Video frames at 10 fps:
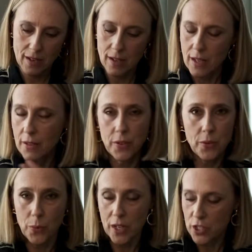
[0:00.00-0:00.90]
if
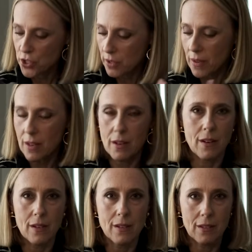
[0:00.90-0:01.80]
you wish,
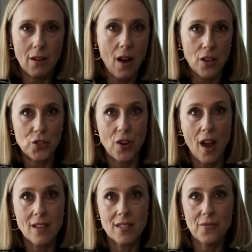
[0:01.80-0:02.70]
a
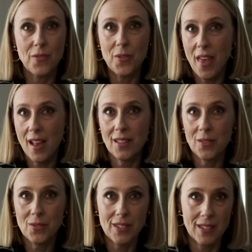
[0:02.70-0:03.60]
contrast for that
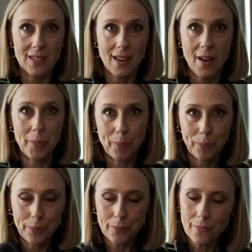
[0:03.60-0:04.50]
little detail.
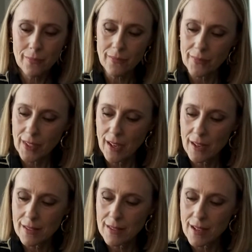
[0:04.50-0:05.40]

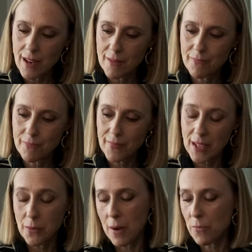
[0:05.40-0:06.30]
And
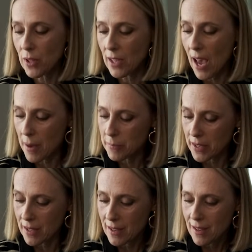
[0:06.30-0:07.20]
anyway, I'm really
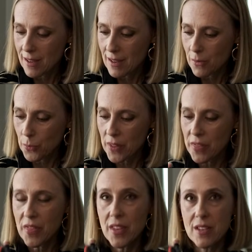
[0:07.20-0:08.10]
happy
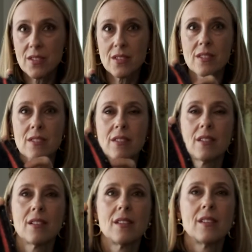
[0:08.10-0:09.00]
with this
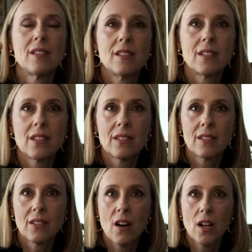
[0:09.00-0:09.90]

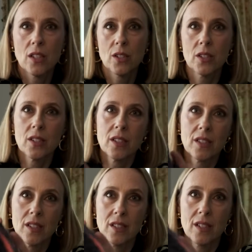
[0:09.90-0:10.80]
color
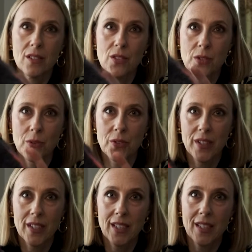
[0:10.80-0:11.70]

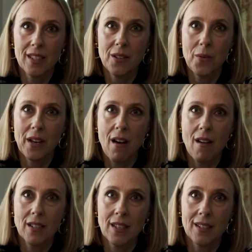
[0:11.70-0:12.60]
story going
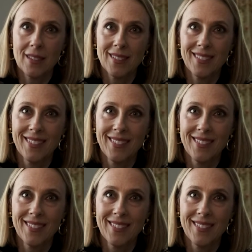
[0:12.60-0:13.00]
on here.